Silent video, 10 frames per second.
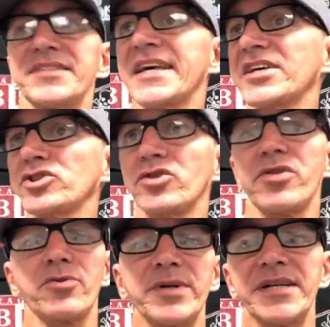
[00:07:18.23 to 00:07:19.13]
it takes you
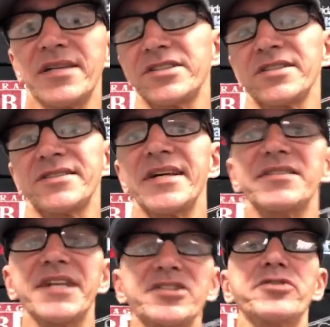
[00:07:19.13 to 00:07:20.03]
three let's just say
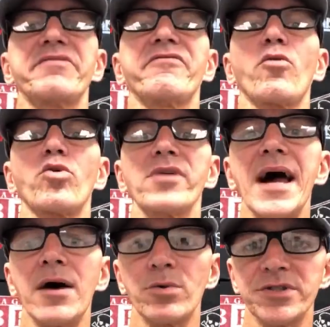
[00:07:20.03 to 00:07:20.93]
it takes you four
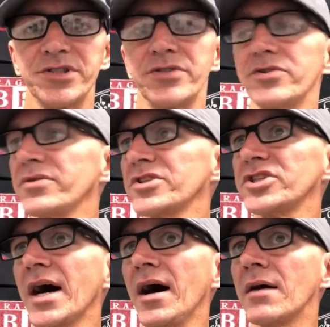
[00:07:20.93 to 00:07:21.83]
hours to do the
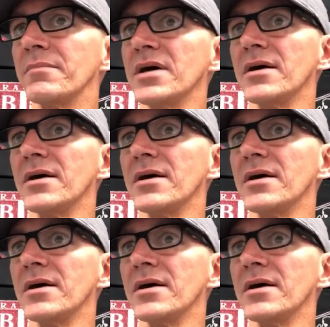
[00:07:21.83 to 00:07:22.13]
job